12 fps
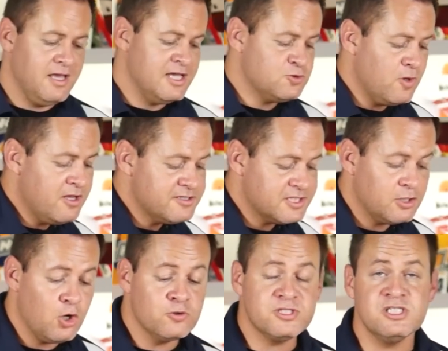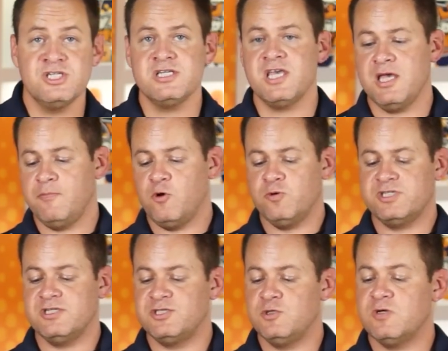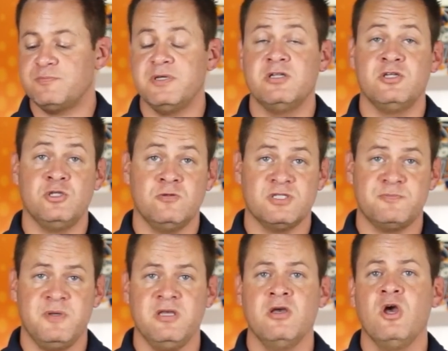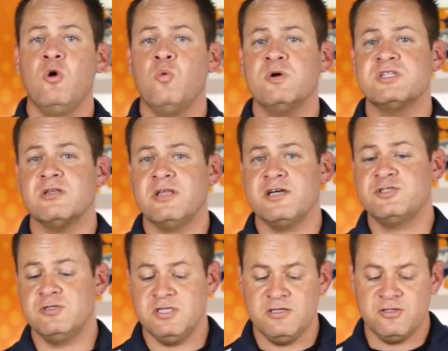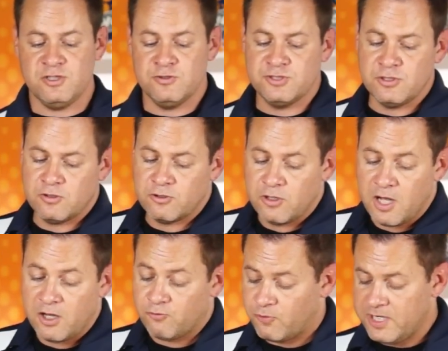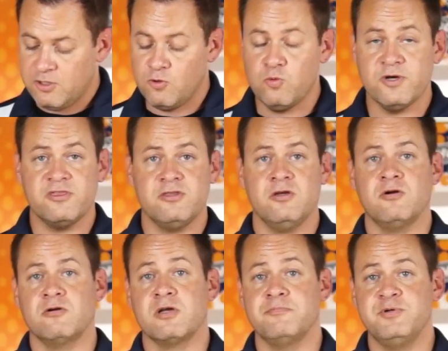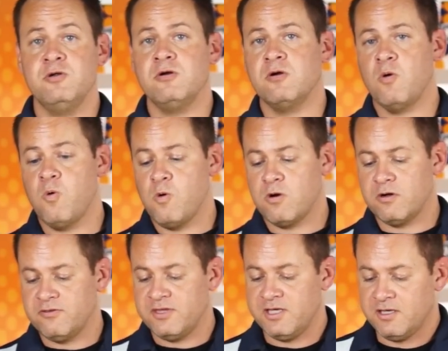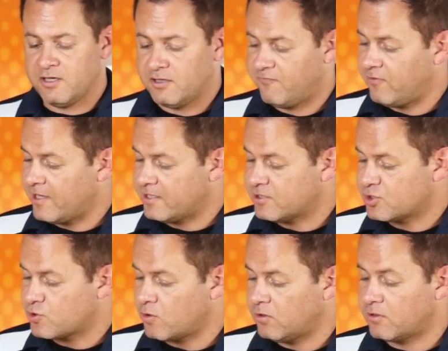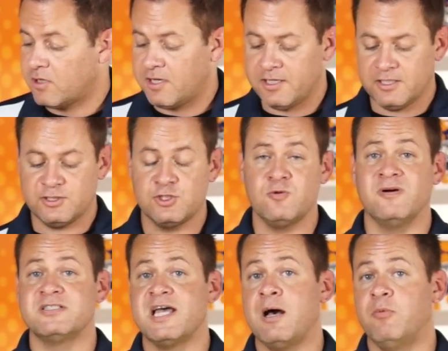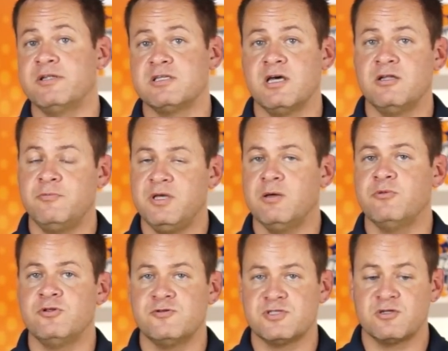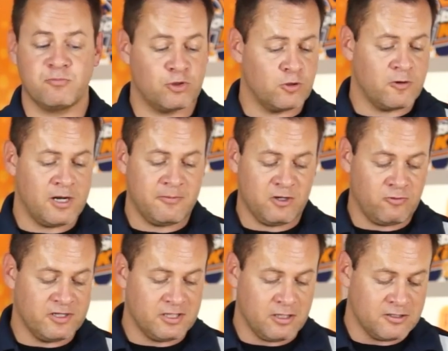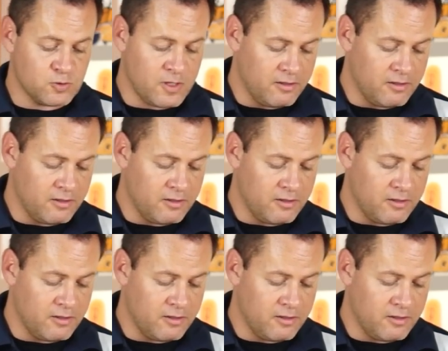as well as an OTG cable, which is USB to USB, which allows you to either use your uh, radio with your computer or the, uh, the flight controller uh, to a tablet uh, to be able to do some programming right there as